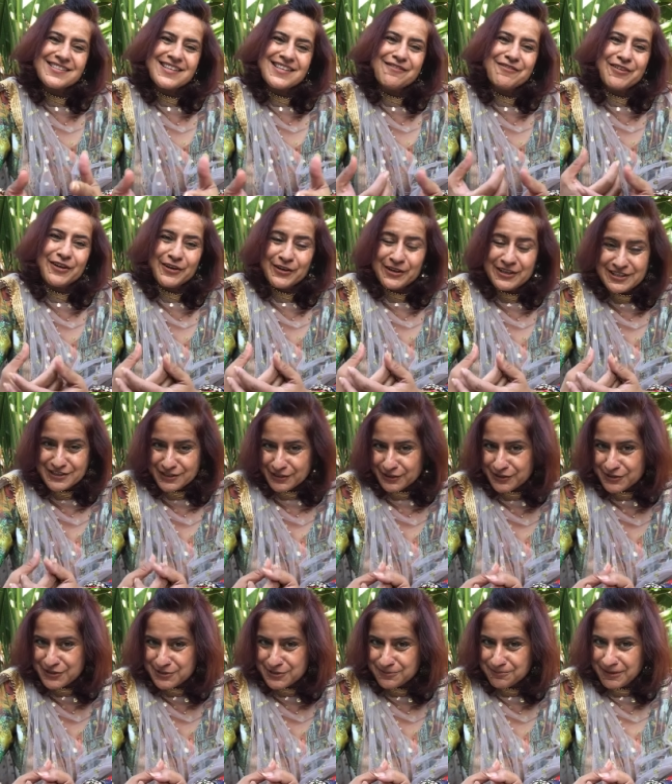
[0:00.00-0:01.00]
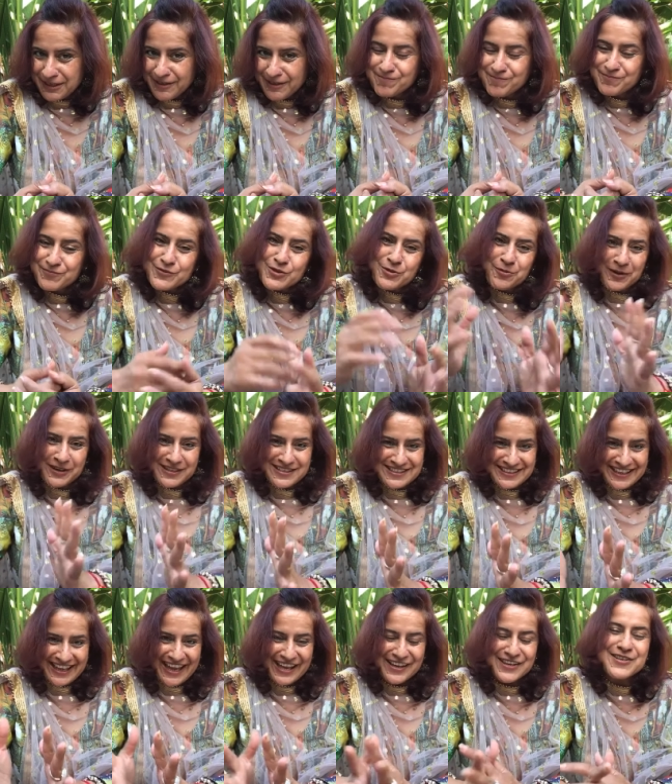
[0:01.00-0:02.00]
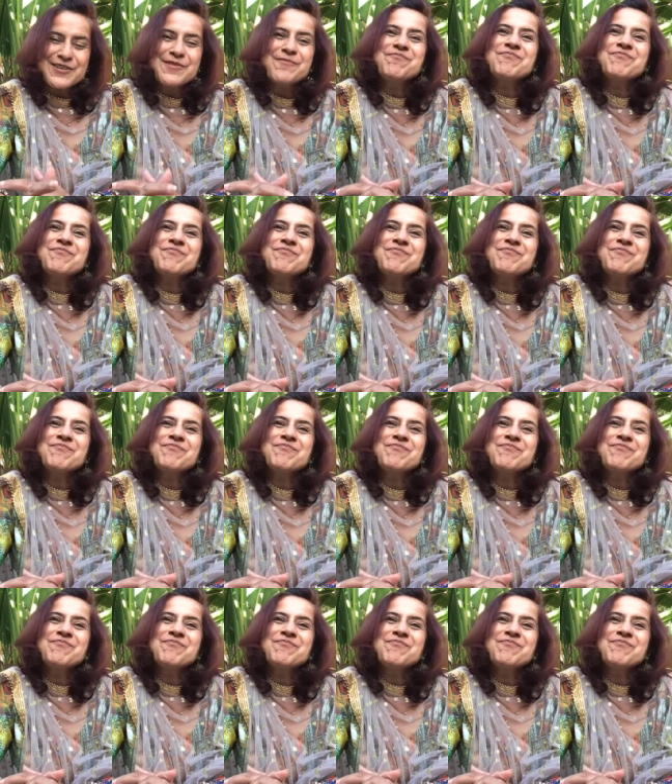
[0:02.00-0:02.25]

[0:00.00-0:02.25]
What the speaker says: very dear to me towards the end.